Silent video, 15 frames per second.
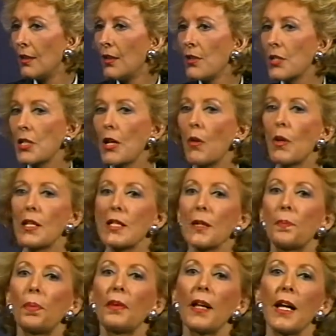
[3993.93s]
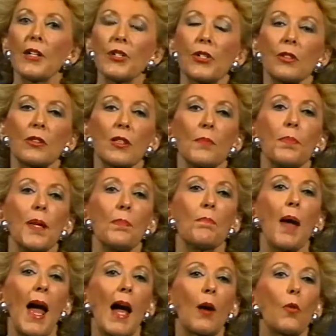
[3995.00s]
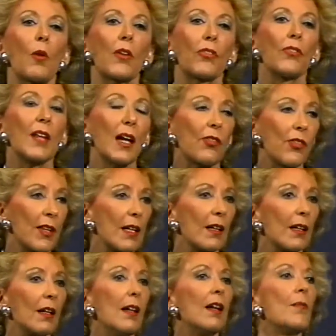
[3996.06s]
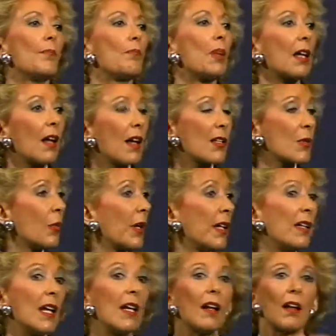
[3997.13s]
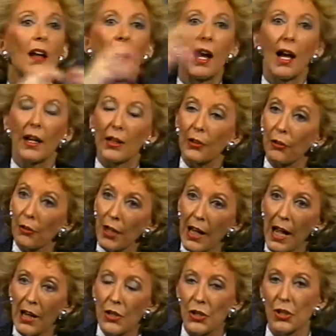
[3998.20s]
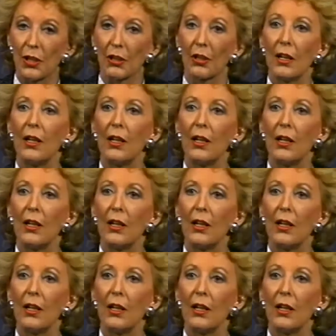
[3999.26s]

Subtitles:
So it's a pleasure to be back with nothing, because we need a lot of creation.